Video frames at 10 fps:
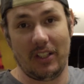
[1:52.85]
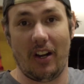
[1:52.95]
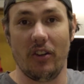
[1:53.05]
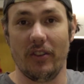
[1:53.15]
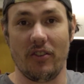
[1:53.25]
you
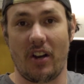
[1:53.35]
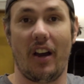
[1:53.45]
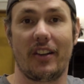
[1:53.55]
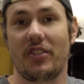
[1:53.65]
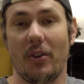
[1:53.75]
know, who knows,
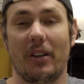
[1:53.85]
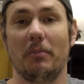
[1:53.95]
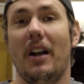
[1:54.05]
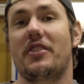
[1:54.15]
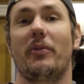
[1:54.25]
100, 200
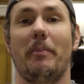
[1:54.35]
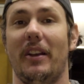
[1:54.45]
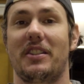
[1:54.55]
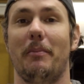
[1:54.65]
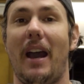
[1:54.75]
bucks to
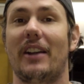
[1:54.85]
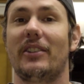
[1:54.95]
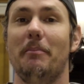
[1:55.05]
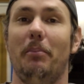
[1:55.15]
replace the battery,